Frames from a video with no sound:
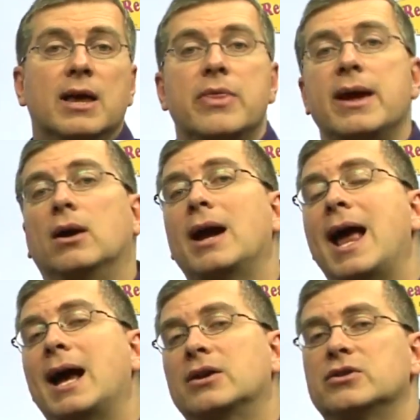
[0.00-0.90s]
They are
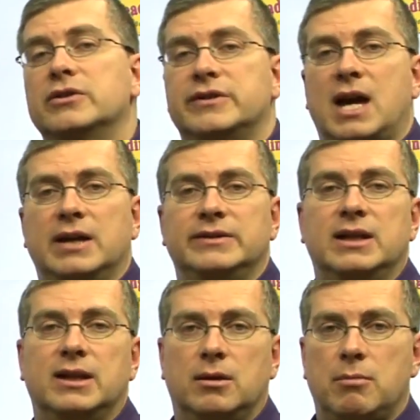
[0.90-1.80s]

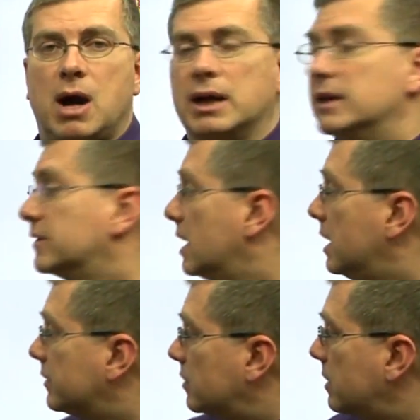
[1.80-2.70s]
exercising their bodies.
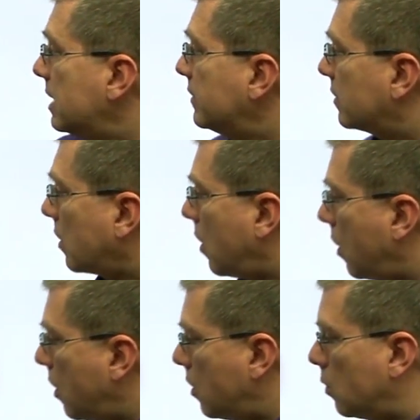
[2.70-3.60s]
So these are
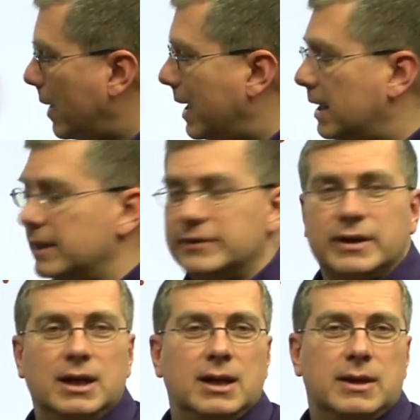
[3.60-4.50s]
all ways
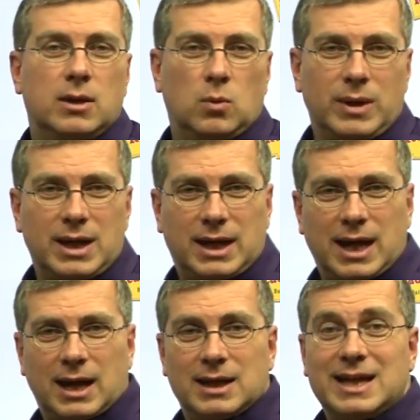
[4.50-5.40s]
that we
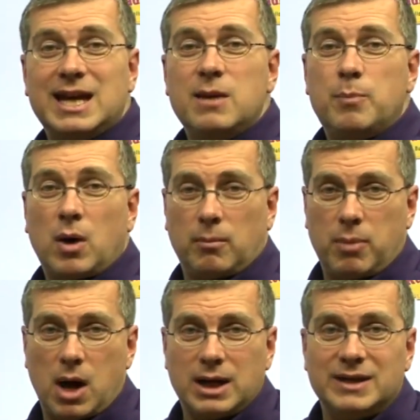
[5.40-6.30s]
can keep our
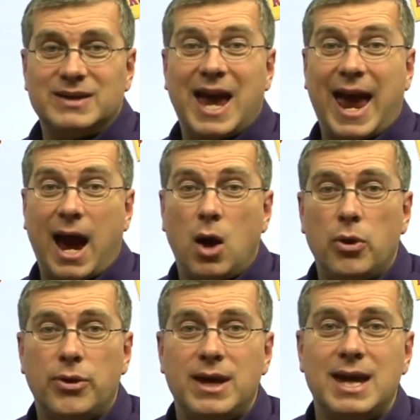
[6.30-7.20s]
bodies
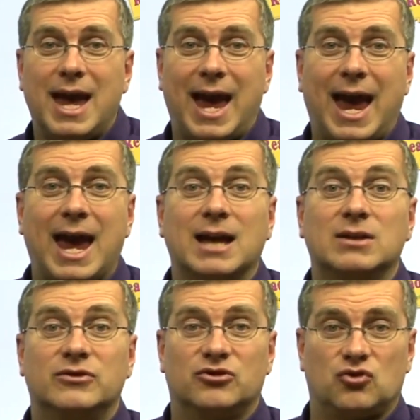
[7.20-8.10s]
healthy
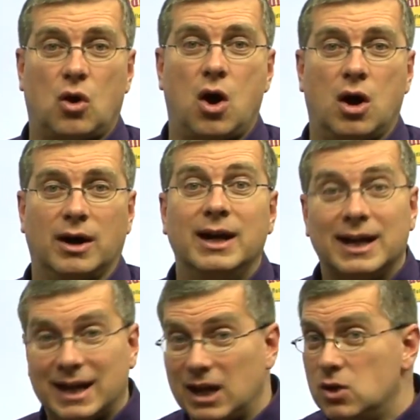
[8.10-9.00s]
and strong.
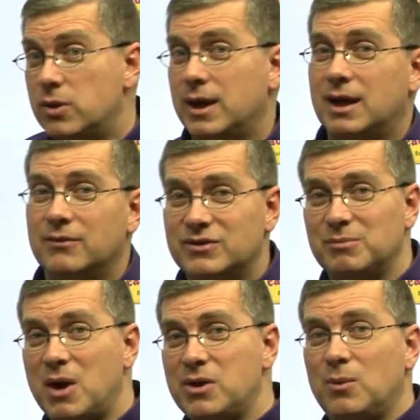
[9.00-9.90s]
Can you think of
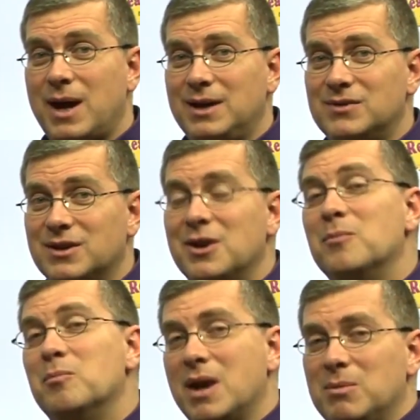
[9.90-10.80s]
some other ways?
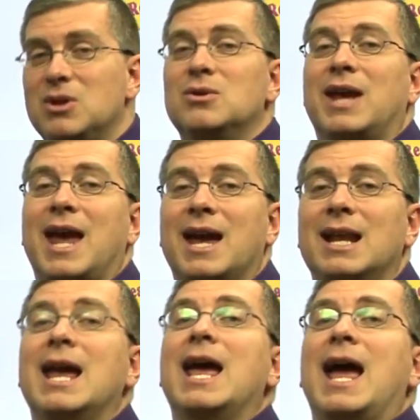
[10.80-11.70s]
Maybe you
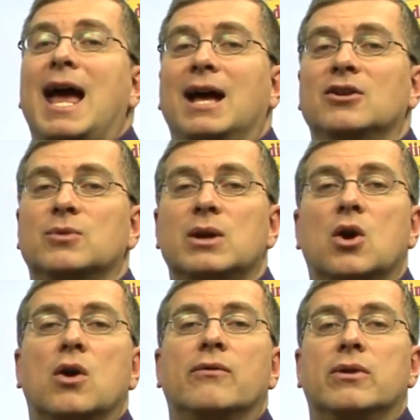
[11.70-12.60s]
can as we
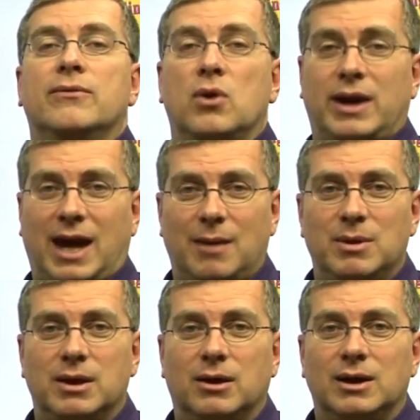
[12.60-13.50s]
go over the
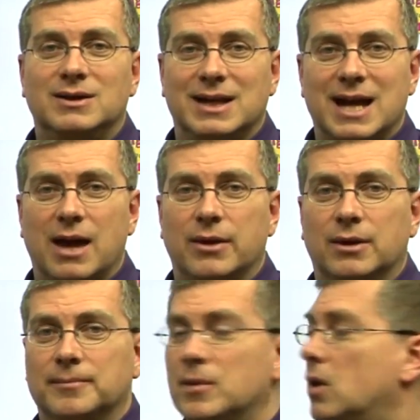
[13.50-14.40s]
vocabulary together.
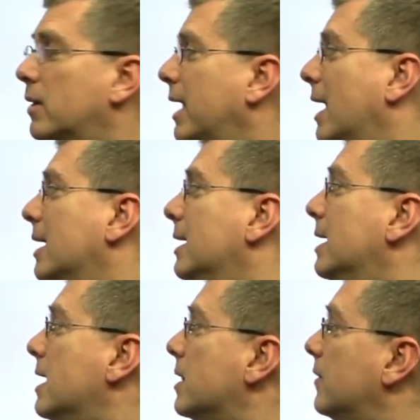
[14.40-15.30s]
Okay,
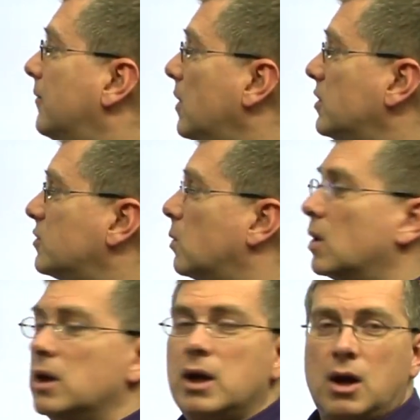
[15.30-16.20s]
the first
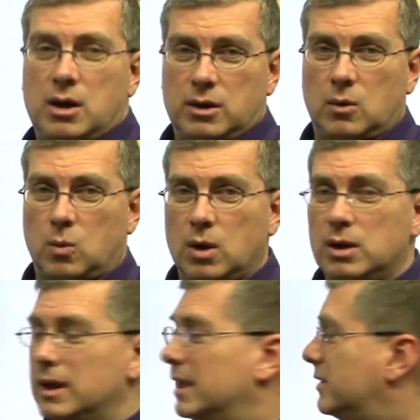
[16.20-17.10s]
word on our
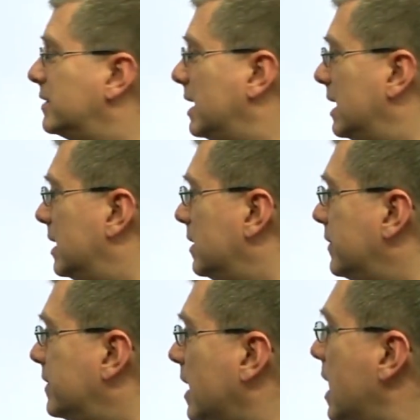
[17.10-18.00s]
word list
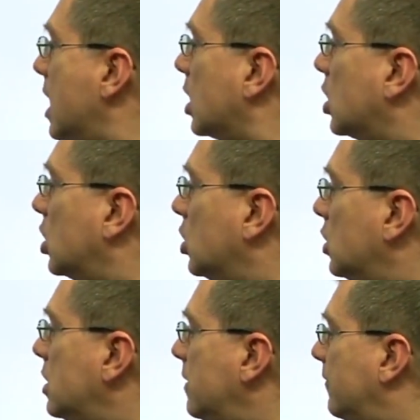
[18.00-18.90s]
is
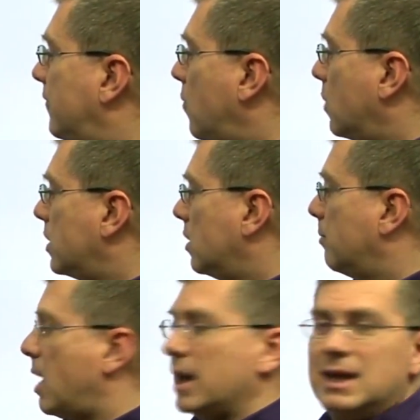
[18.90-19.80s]
good for your
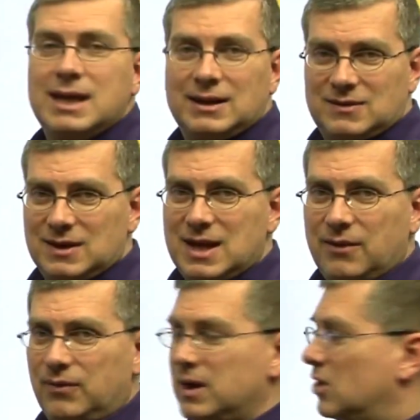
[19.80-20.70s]
body. That's the
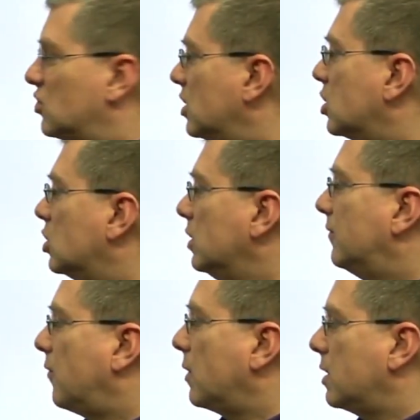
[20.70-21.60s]
definition, good
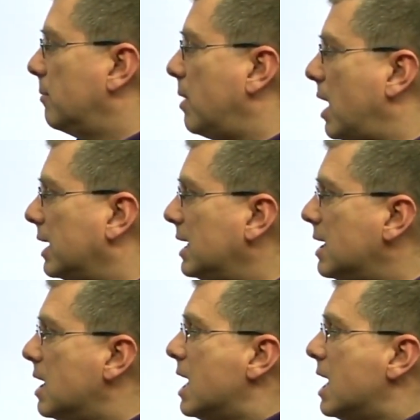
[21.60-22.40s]
for your body.